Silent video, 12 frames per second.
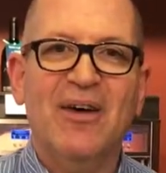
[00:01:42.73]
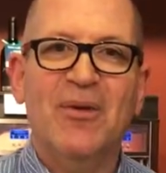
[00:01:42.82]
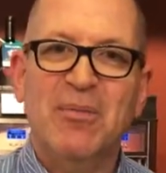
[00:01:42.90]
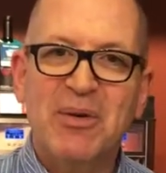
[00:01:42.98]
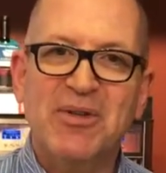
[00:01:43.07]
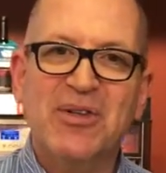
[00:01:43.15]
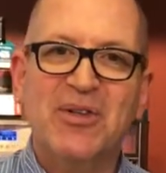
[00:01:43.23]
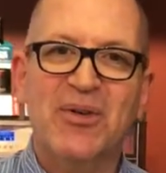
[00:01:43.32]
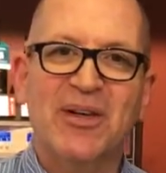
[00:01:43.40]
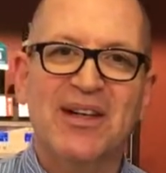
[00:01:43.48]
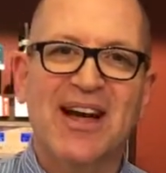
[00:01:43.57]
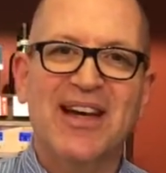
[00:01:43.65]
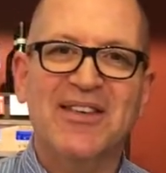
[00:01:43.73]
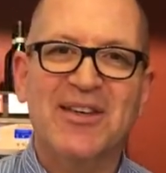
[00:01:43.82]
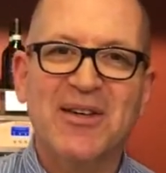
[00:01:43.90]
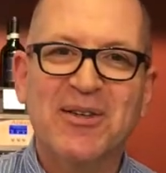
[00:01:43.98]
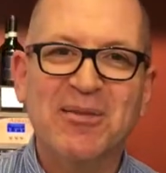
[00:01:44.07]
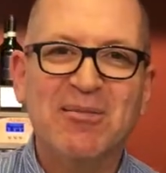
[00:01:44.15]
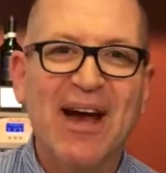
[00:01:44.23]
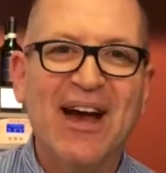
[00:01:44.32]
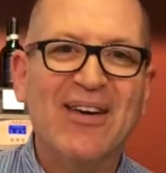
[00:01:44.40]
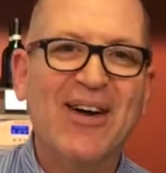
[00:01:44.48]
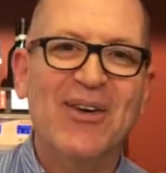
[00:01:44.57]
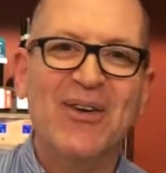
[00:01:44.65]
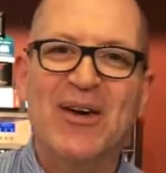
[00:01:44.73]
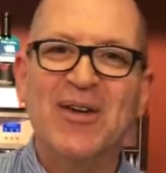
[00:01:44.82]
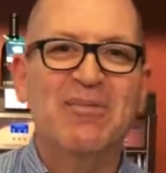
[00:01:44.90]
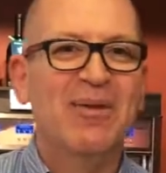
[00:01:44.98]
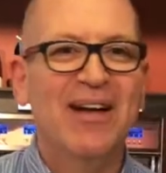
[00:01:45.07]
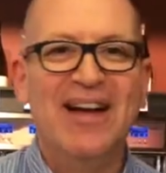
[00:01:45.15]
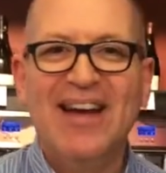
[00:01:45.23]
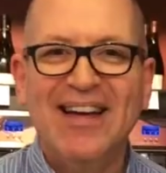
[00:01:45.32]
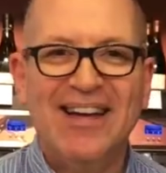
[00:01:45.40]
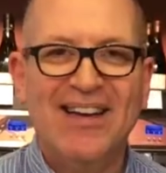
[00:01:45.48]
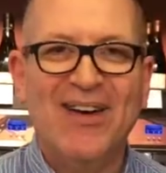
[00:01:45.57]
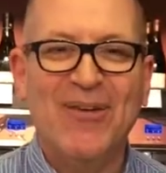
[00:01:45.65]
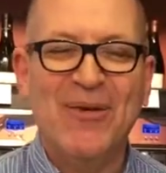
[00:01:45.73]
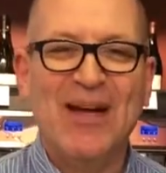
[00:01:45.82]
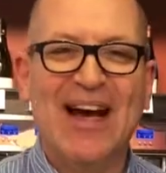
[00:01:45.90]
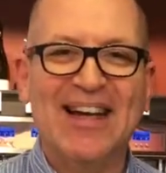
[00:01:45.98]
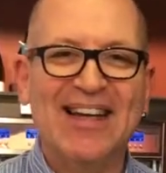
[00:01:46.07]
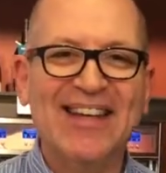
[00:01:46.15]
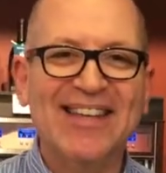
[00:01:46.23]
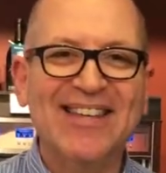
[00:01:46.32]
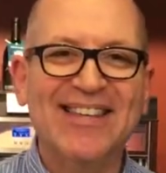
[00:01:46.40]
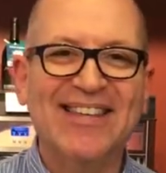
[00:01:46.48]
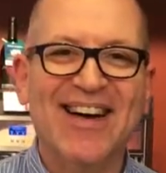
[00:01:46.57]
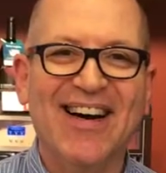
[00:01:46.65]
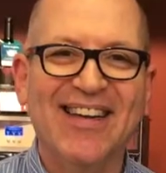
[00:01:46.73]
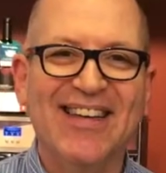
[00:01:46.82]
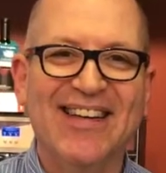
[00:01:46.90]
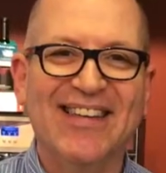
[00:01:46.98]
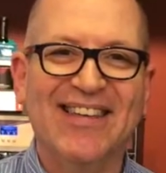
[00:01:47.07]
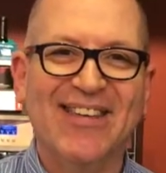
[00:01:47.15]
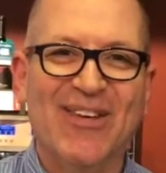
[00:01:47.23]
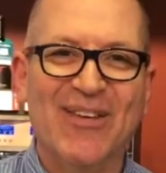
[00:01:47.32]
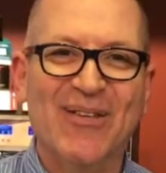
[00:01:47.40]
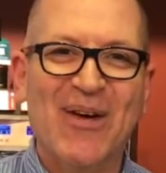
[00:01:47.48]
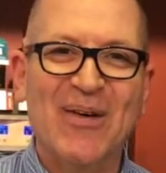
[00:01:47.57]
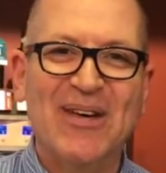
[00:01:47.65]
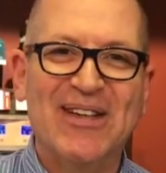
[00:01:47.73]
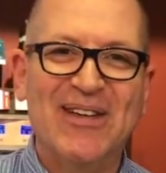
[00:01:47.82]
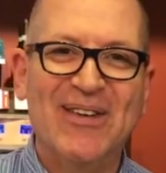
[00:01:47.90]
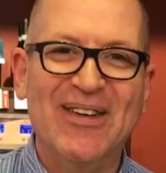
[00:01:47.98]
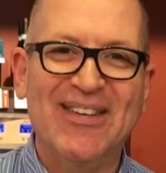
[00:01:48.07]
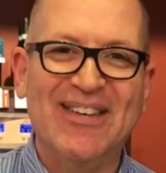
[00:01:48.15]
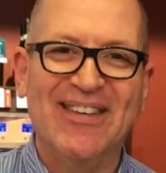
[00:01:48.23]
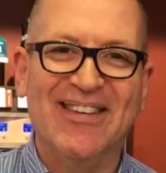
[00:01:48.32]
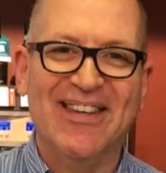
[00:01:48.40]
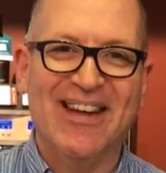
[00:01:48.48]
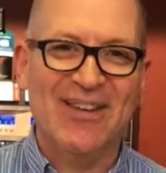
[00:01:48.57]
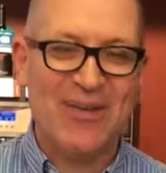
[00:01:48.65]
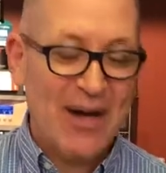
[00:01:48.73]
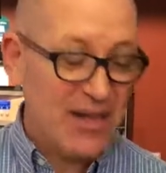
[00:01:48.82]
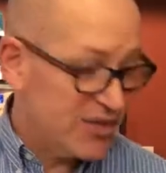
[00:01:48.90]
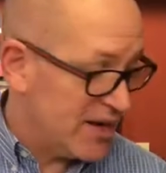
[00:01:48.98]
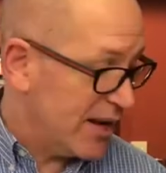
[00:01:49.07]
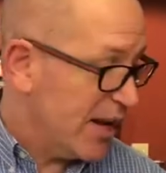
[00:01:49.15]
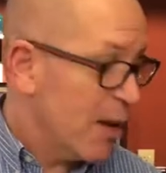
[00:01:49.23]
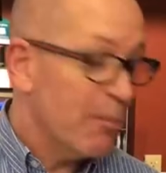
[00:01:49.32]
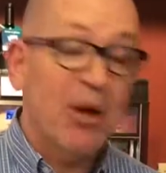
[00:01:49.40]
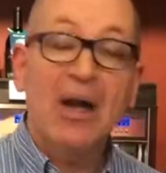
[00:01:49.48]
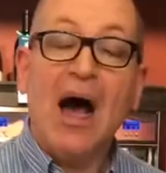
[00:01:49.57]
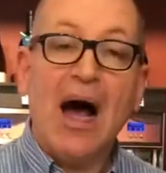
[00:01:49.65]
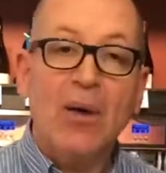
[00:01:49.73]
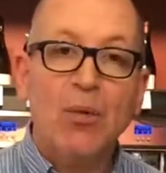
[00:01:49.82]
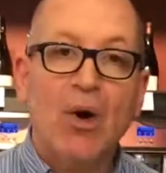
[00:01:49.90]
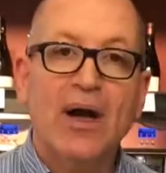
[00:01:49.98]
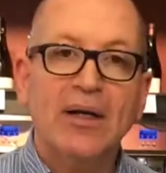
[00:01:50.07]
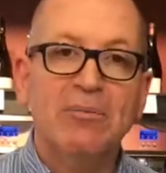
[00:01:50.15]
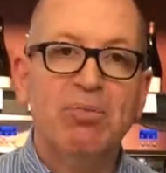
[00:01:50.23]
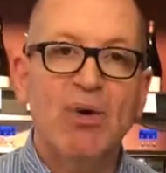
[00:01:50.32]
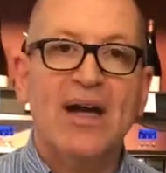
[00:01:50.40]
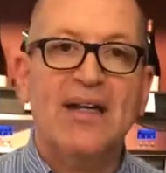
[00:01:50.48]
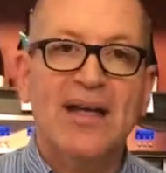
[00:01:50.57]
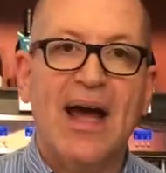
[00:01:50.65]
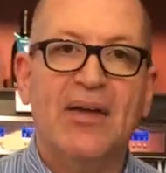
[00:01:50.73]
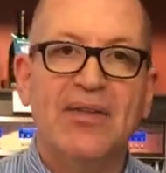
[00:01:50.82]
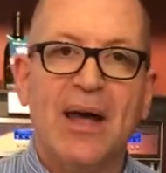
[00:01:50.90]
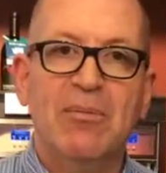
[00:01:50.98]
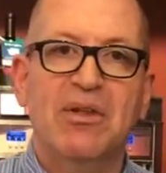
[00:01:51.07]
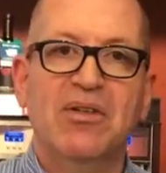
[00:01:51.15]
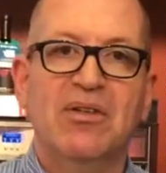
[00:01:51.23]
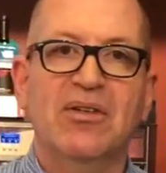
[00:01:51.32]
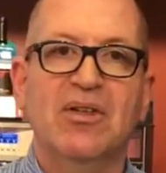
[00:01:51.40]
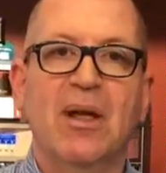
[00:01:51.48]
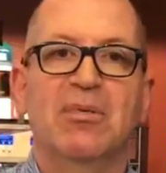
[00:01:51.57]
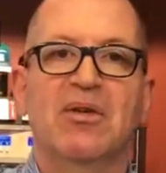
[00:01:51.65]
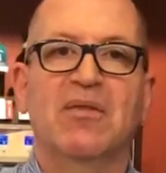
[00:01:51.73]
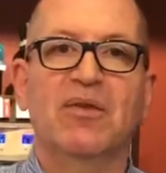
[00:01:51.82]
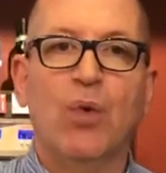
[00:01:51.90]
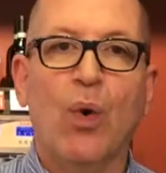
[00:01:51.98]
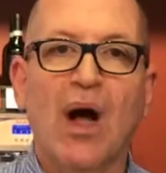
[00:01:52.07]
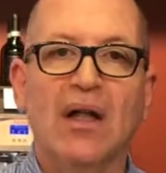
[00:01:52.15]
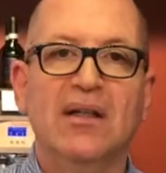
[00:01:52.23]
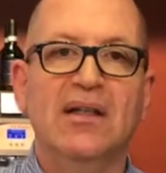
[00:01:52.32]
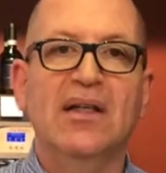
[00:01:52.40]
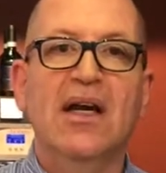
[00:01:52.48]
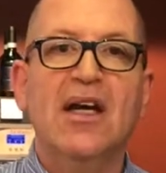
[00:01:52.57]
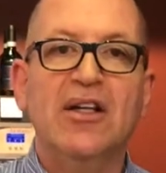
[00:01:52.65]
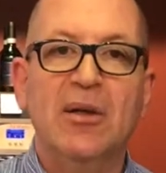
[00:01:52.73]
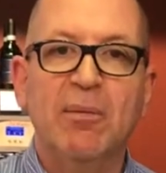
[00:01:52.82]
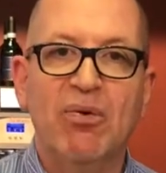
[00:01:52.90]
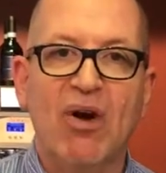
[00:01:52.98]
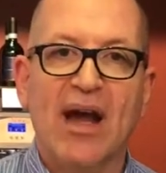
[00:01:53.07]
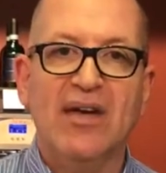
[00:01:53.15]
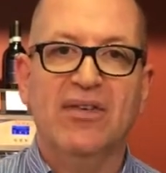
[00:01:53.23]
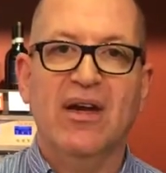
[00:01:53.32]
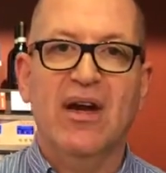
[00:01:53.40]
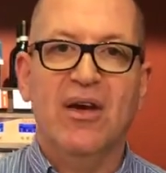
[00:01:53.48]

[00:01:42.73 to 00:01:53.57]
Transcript: We're a busy store tonight. You hear some background noise, but we got to get this done, and that's the only way we could do it. Not a quiet set. But I want to break down that misconception of quality to price